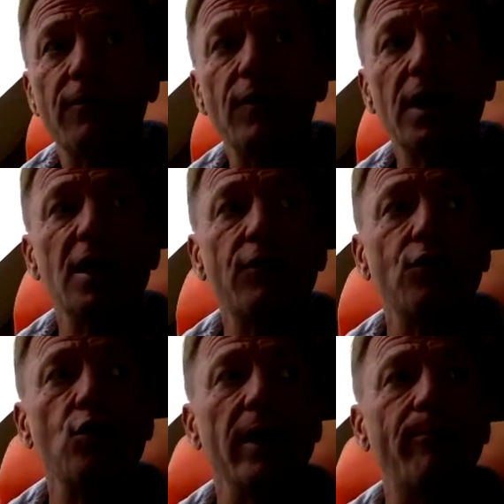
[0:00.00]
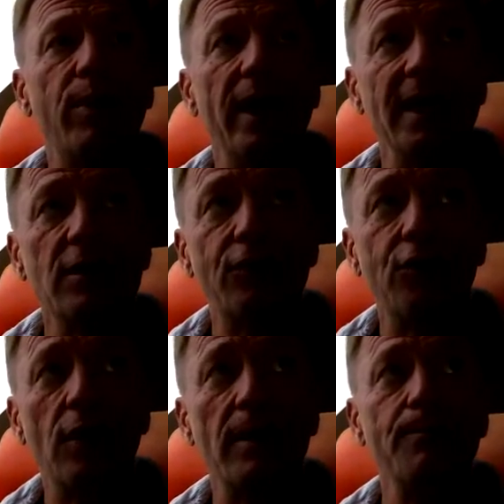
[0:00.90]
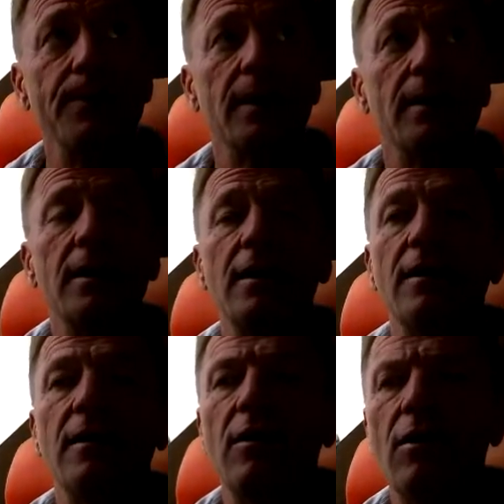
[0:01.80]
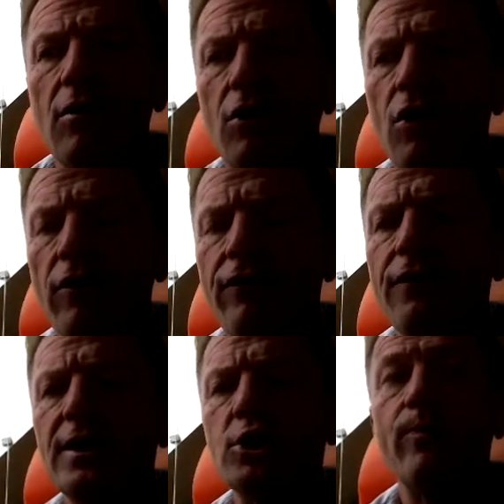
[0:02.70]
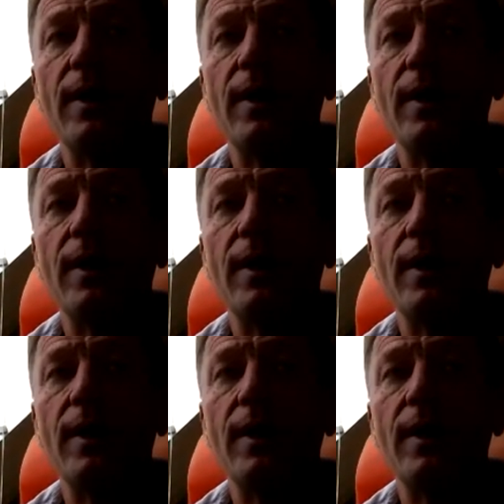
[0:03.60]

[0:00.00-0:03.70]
We give you a platform of which